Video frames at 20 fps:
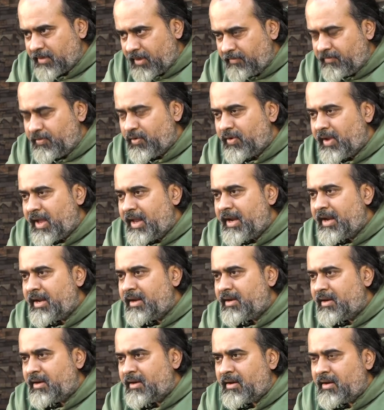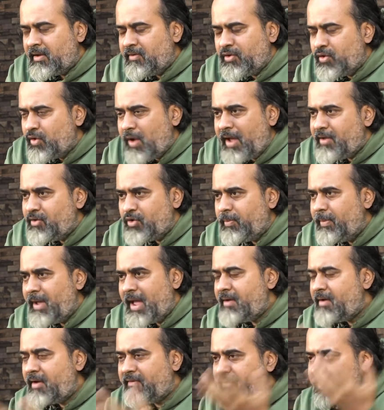If you can, you may
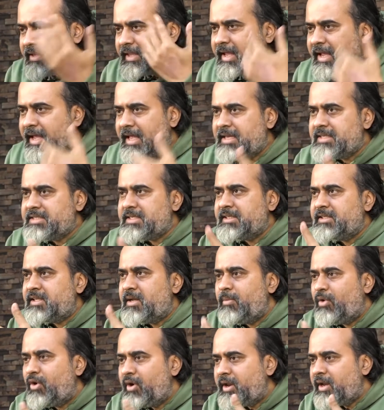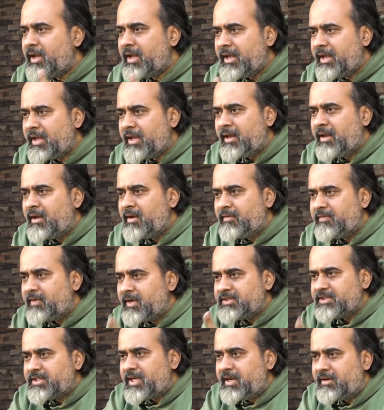have everything else in the body
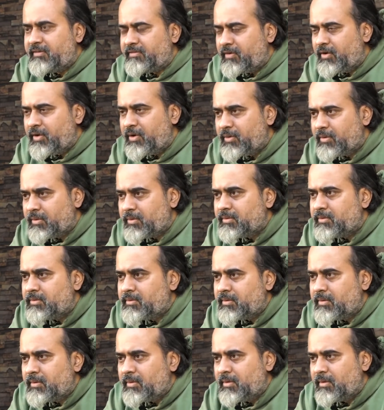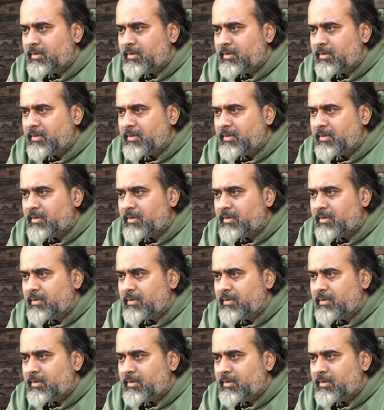functioning for you.